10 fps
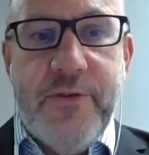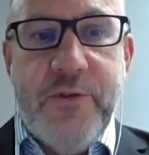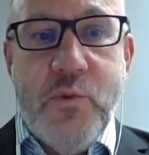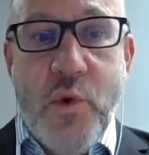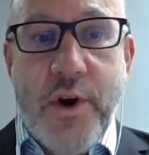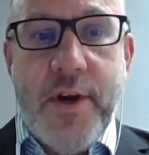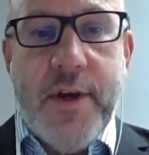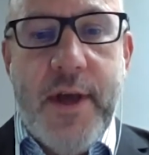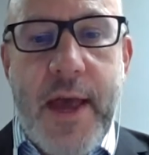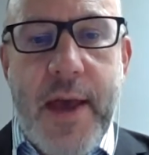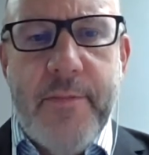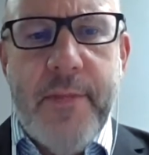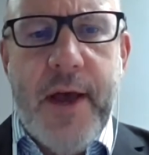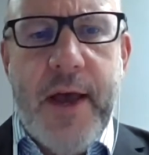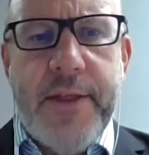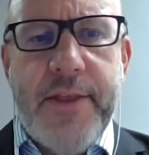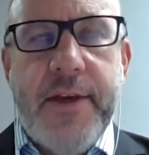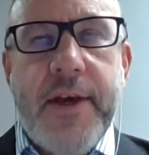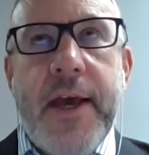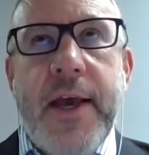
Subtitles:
to work. I think